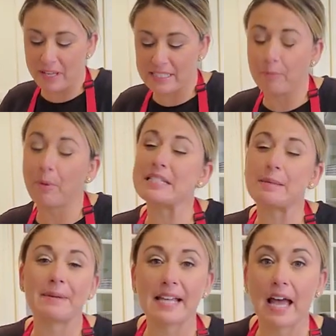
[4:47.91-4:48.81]
some
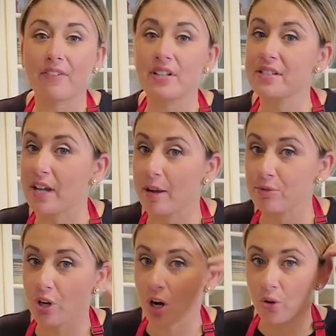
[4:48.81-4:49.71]
recipes have it, some
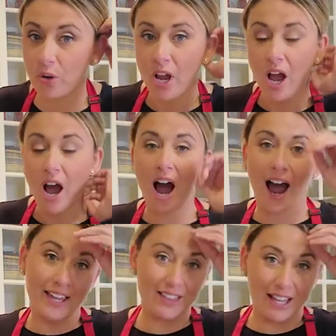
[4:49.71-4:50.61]
don't.
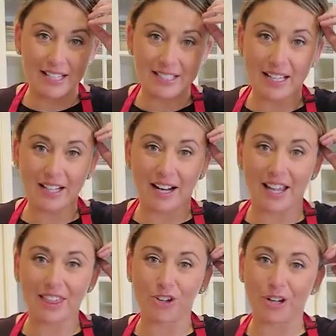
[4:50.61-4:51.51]
I liked it.
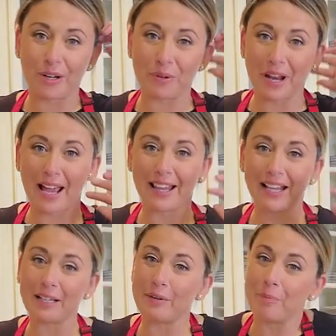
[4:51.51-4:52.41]
I thought it would add
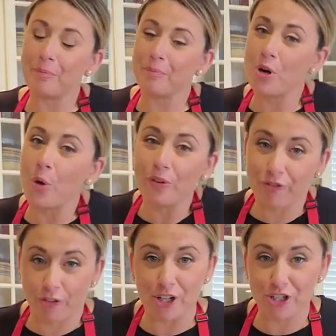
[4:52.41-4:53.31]
like a note of
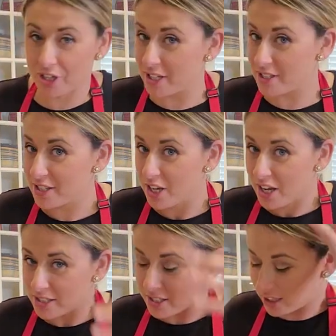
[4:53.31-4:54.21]
freshness
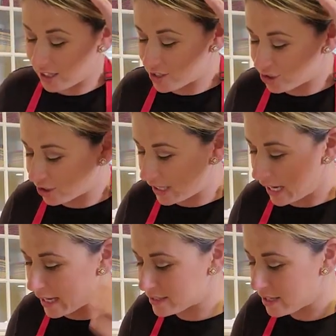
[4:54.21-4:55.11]
to the custard
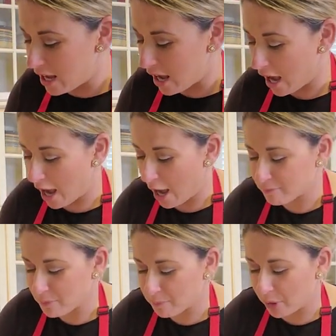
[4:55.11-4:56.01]
cakes.
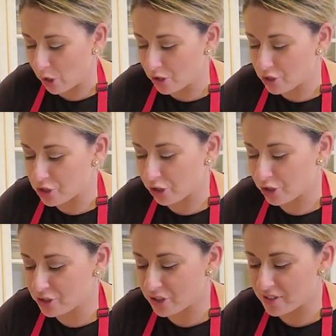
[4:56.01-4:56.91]
but all the sugar
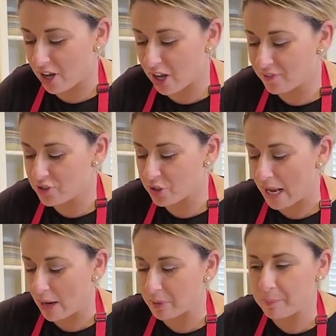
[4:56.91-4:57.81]
is dissolved. So
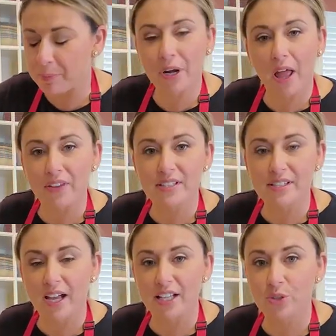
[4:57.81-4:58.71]
now I'm gonna put it on the
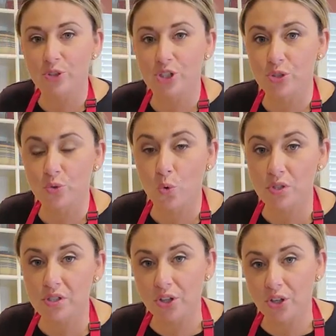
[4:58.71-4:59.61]
side so it just
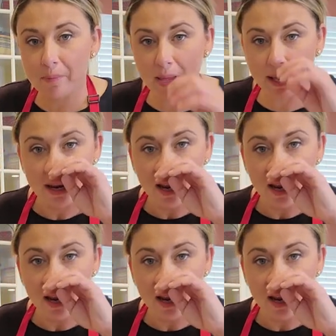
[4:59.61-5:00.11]
cools a little bit,